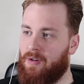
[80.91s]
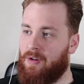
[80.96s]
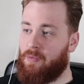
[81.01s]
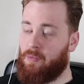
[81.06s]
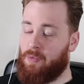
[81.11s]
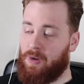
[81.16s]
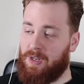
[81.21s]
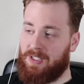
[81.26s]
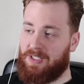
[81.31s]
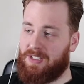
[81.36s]

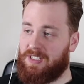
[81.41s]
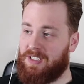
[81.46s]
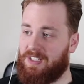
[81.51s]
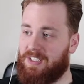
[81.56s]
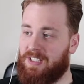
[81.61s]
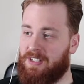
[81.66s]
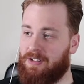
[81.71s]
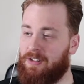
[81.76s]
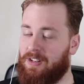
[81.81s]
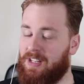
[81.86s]
what is
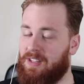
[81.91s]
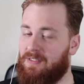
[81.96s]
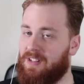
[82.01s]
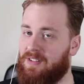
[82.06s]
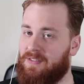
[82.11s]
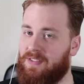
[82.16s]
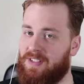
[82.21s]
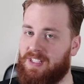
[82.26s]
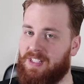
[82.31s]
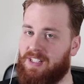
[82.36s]
considered, even
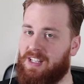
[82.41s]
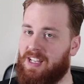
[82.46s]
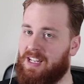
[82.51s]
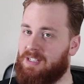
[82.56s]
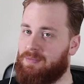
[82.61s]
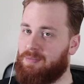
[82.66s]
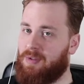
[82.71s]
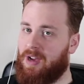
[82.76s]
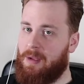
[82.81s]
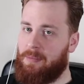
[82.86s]
if it's
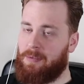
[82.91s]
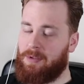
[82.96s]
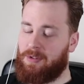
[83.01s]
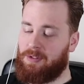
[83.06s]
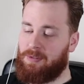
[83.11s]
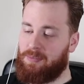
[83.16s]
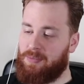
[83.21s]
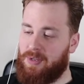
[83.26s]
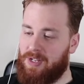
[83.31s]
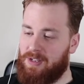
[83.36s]
against
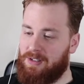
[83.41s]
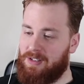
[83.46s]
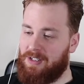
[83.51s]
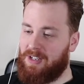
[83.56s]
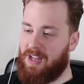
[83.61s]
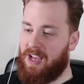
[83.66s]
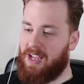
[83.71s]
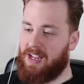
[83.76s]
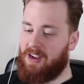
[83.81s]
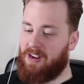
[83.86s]
popular
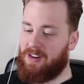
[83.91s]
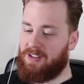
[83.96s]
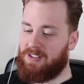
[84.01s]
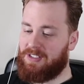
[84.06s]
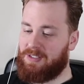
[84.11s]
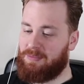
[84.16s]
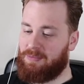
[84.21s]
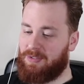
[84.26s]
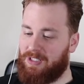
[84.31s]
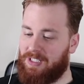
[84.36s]
opinion. I
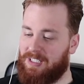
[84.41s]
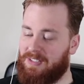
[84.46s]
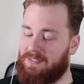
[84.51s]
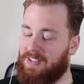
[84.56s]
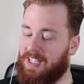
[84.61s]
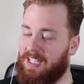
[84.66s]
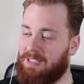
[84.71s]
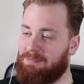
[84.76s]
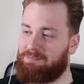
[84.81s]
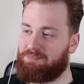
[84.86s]
honestly believe
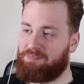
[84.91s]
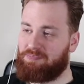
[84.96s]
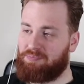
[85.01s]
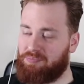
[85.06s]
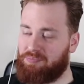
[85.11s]
that